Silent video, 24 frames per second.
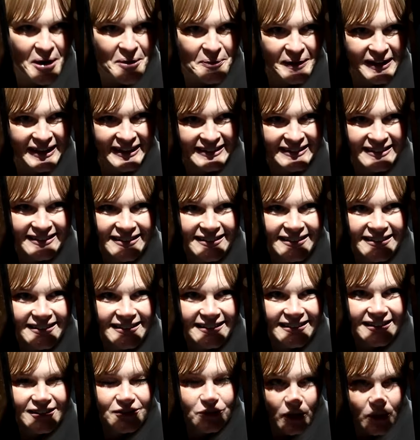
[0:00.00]
What do I win?
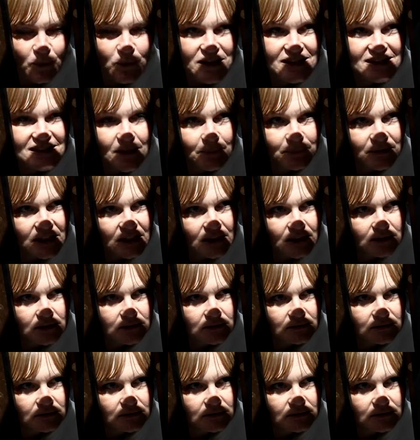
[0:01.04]
Do I win something?